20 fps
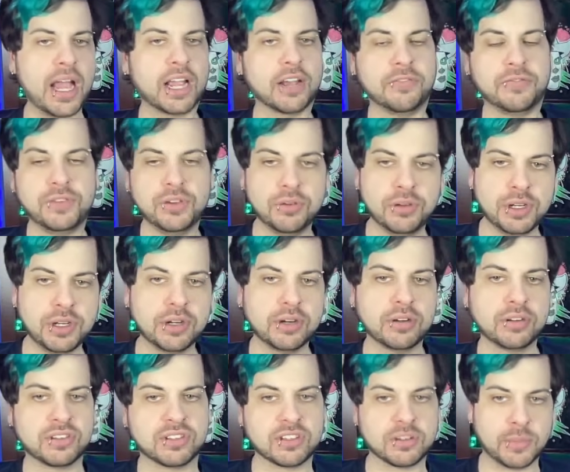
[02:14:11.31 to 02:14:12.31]
a few
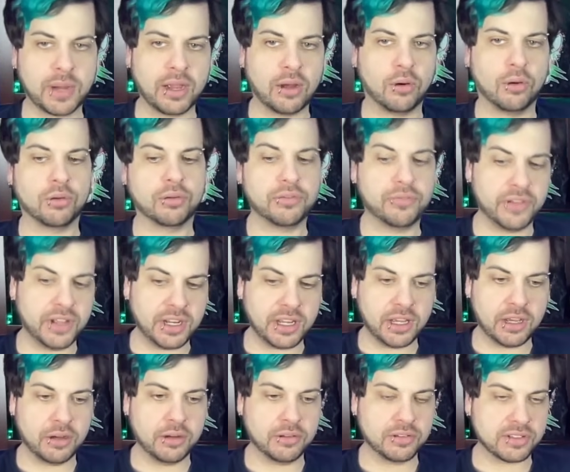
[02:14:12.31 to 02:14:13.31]
years to my older
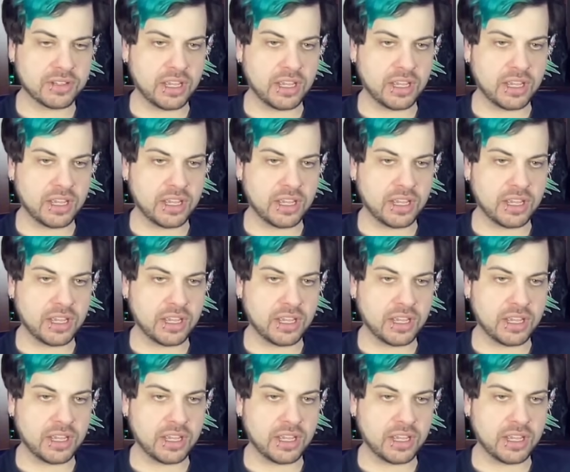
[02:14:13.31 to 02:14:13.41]
videos,